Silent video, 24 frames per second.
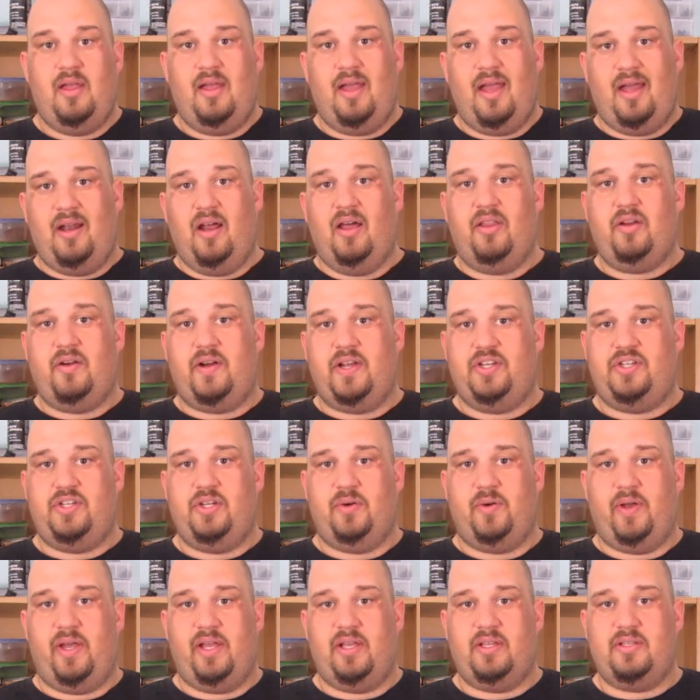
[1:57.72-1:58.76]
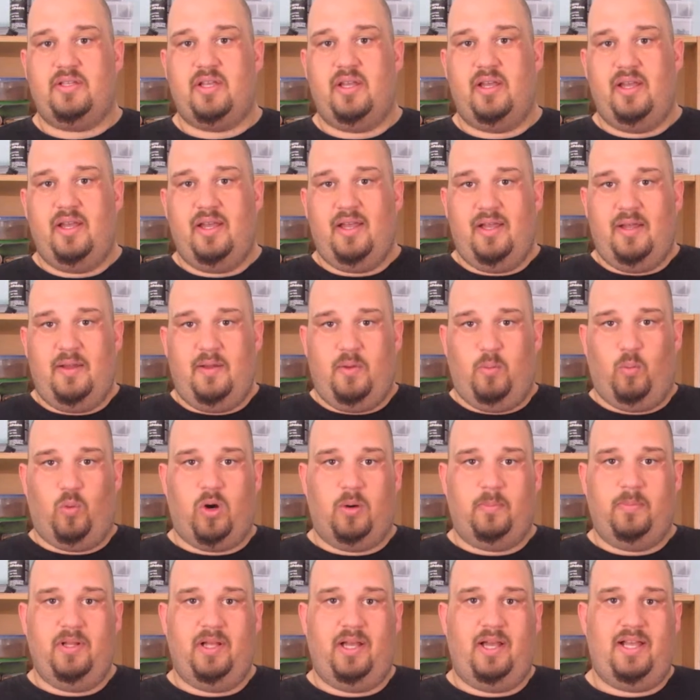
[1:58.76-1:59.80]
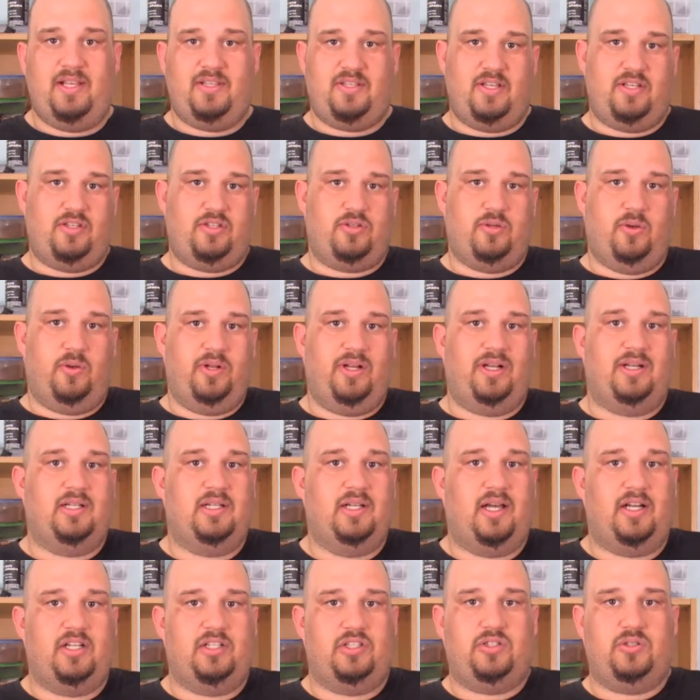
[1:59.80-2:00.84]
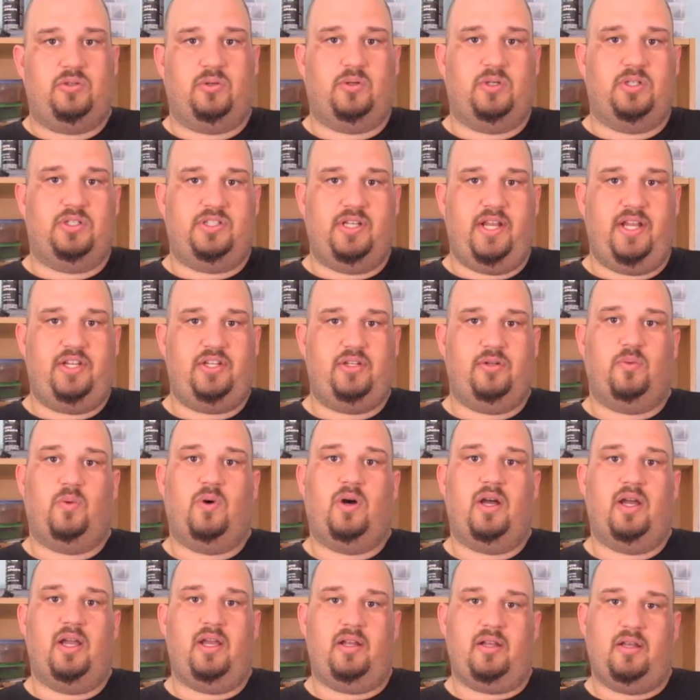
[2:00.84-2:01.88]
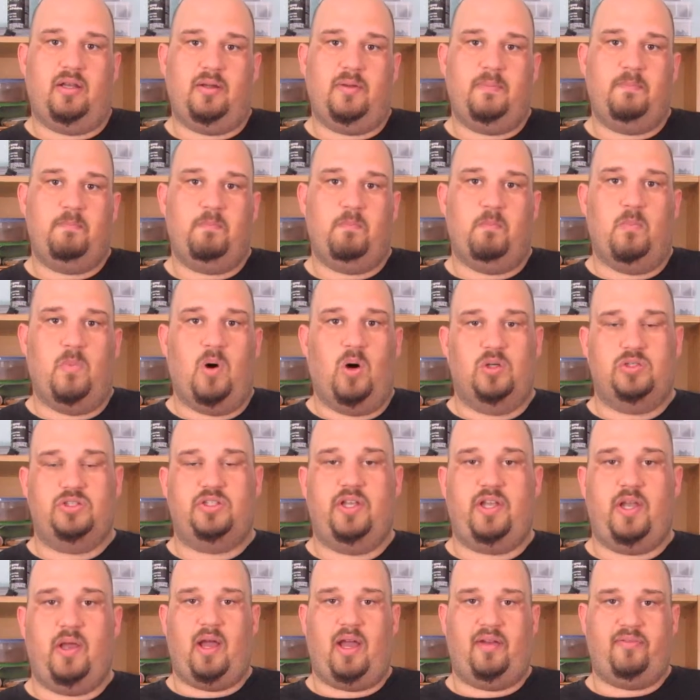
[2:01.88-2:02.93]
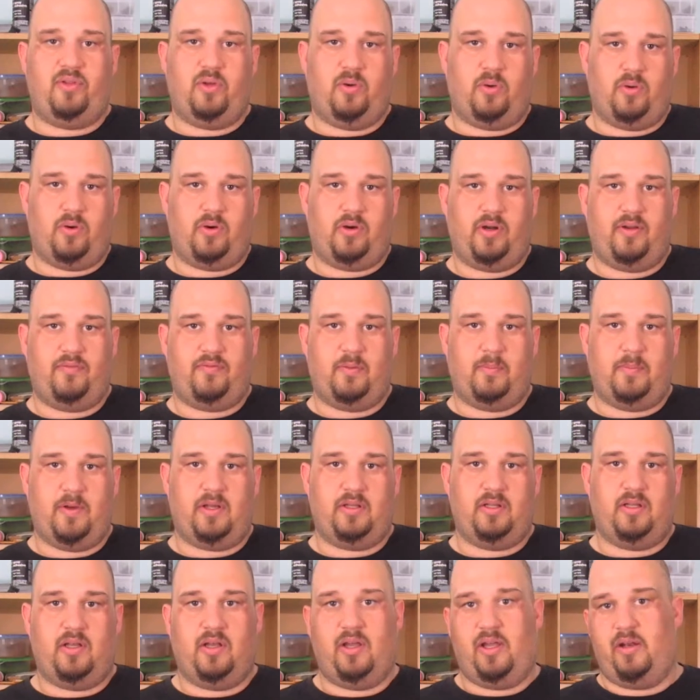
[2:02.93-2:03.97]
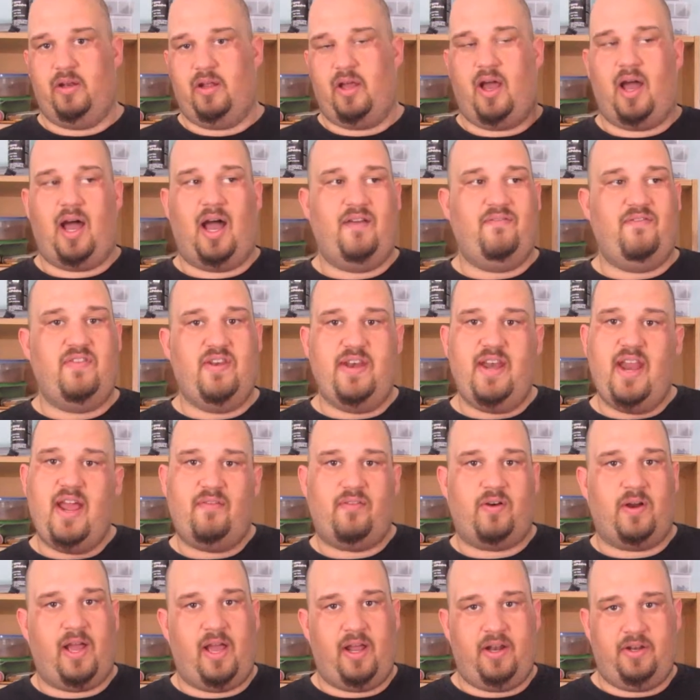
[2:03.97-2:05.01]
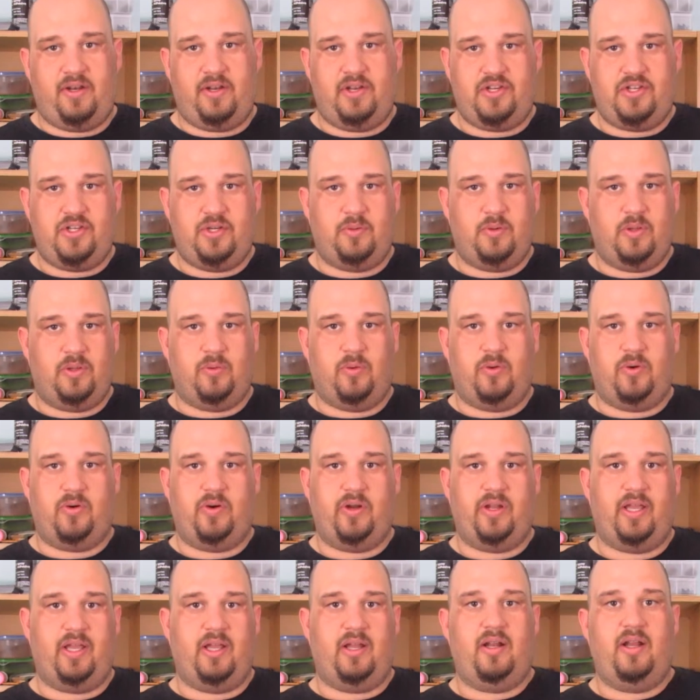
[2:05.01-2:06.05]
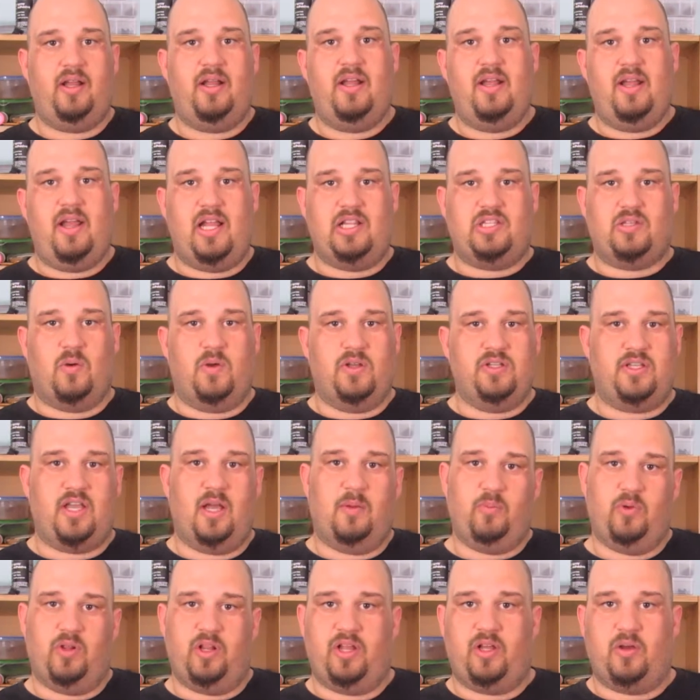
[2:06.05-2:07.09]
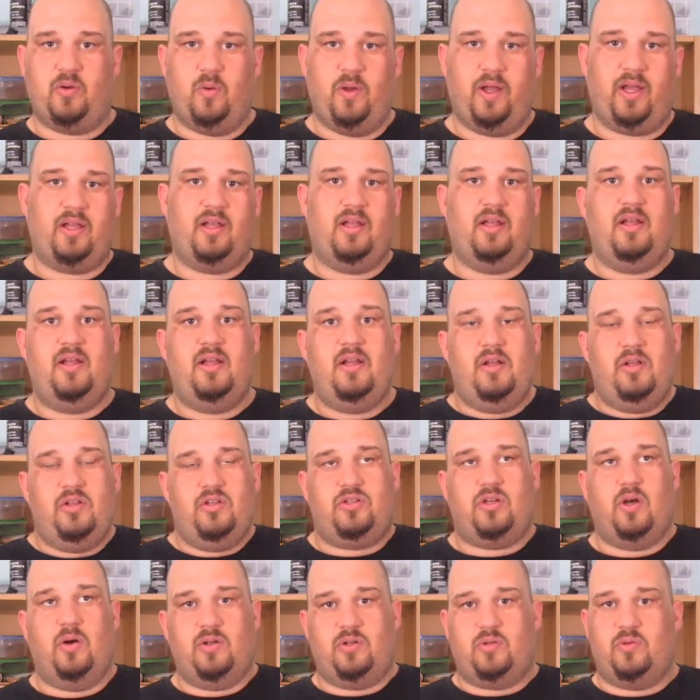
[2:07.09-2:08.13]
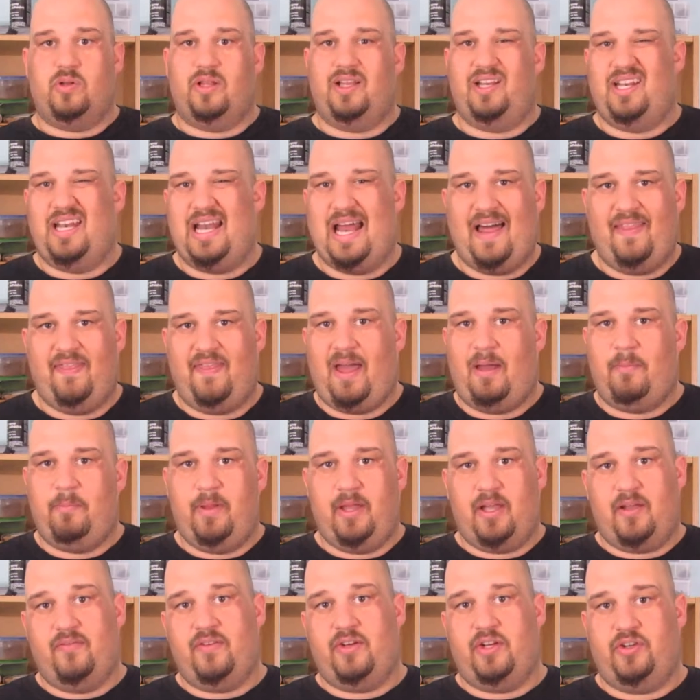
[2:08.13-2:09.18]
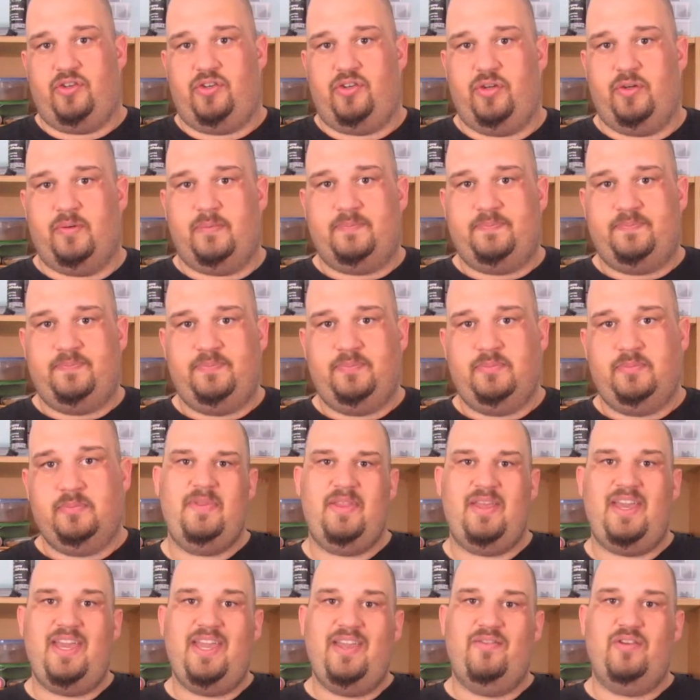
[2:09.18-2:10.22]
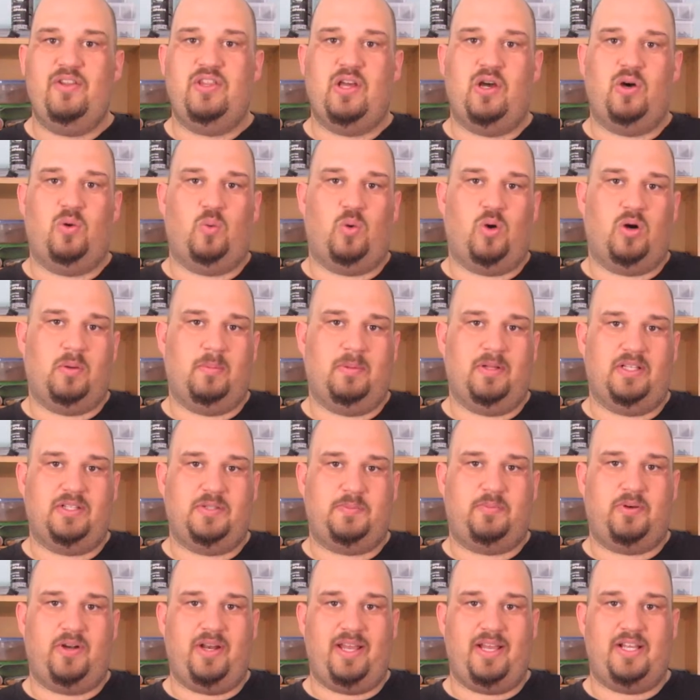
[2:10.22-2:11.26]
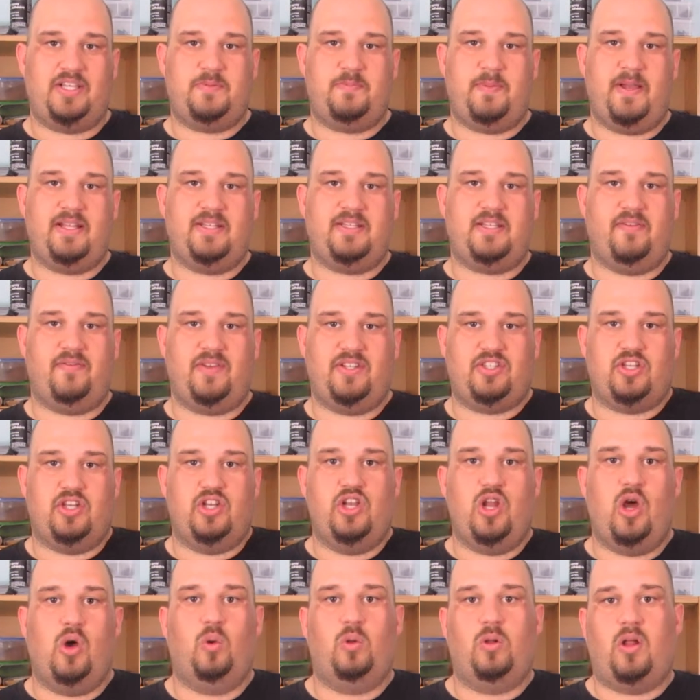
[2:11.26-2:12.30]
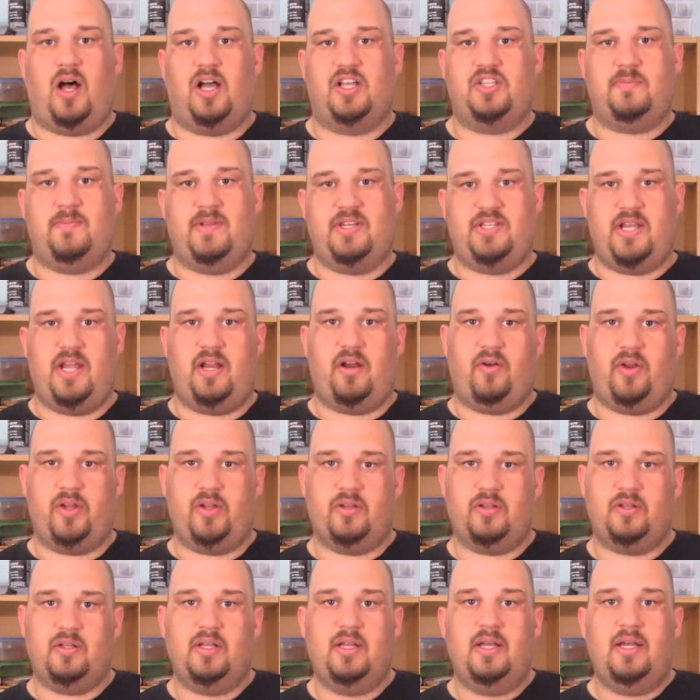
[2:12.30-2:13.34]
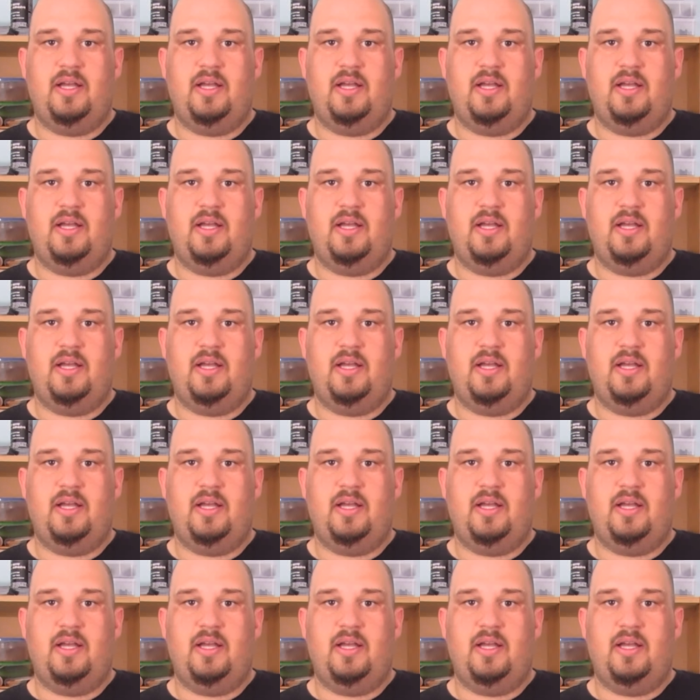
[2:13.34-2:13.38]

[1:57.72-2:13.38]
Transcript: Another issue is Worbla isn't sold in a lot of stores nationwide. Mostly have to order it from online. I've never had an issue with ordering it. It's always come really quick, so it's really not that big of an issue. Even though Worbla is pretty expensive, it's a no-loss material.